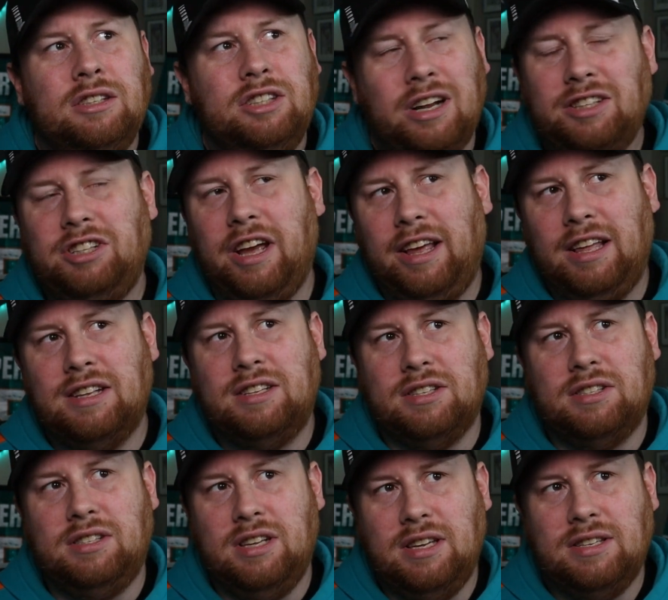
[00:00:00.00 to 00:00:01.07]
John Jenkins
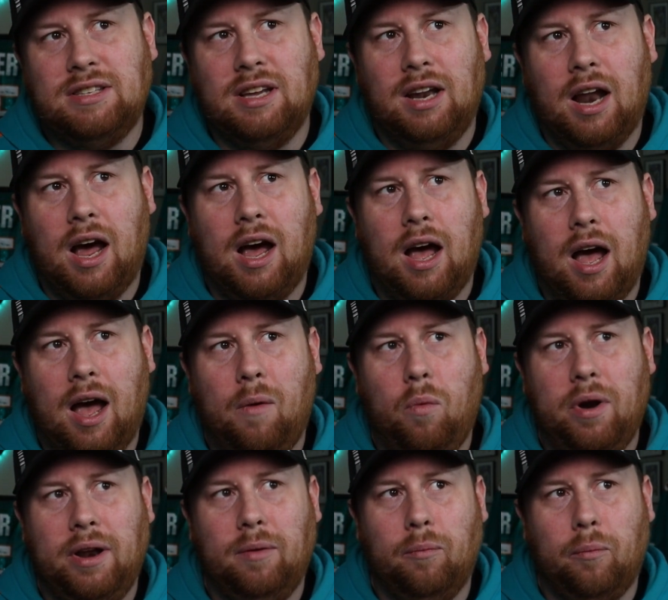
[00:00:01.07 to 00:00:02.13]
is decent. I
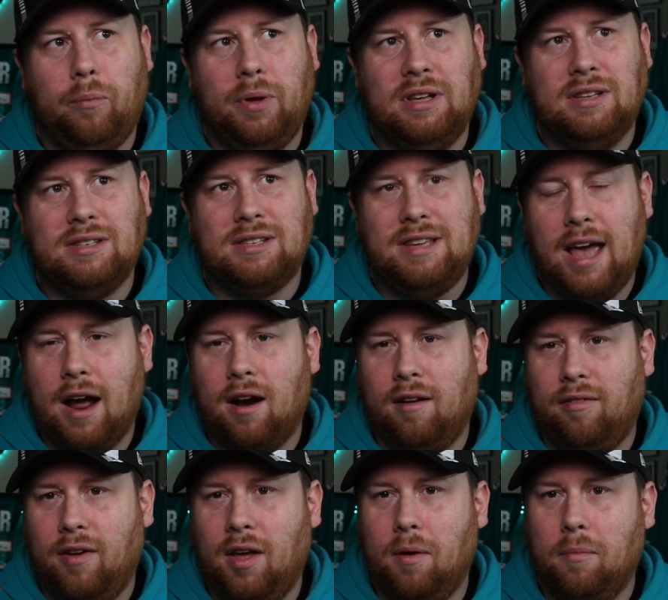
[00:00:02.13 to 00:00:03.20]
wouldn't be scared
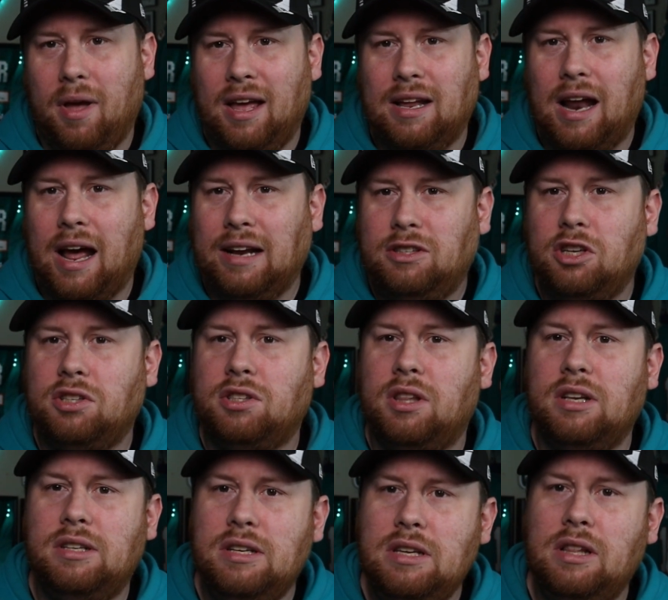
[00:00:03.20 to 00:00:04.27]
of him.
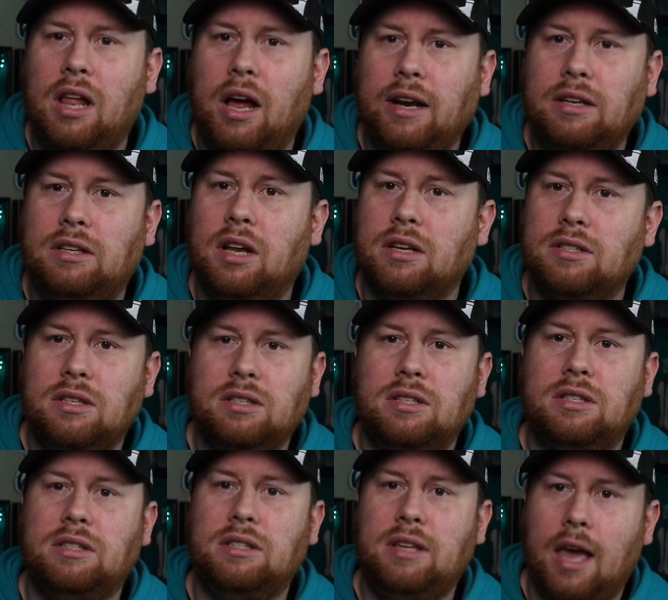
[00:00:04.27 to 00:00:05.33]
The D-line doesn't
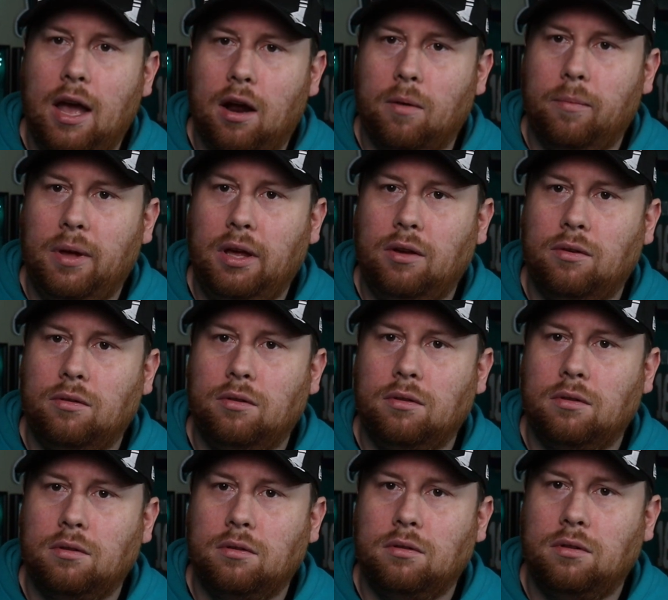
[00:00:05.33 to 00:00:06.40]
scare me.
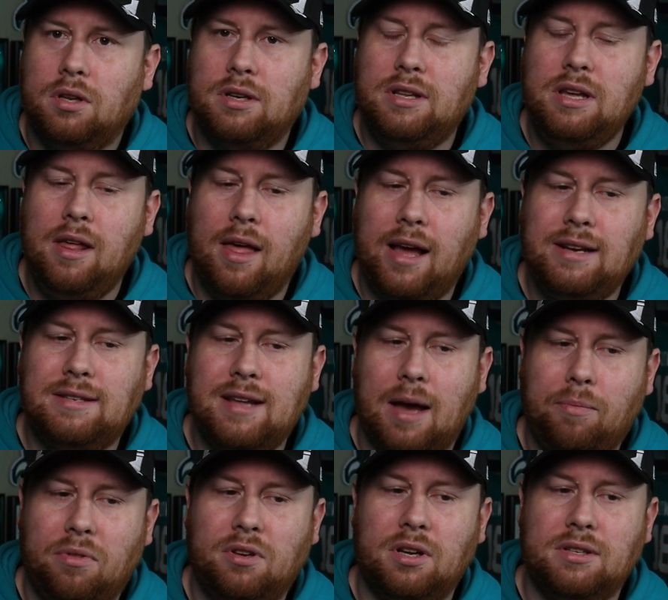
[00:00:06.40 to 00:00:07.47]
The D-line
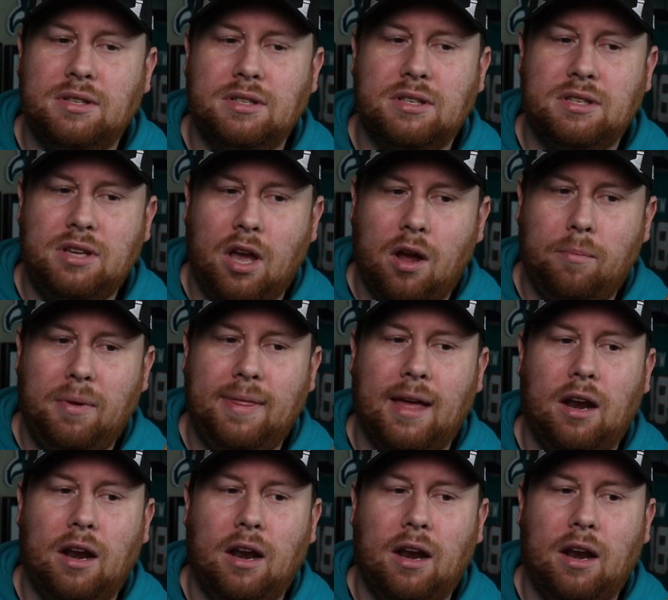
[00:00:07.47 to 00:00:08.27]
depth doesn't scare me.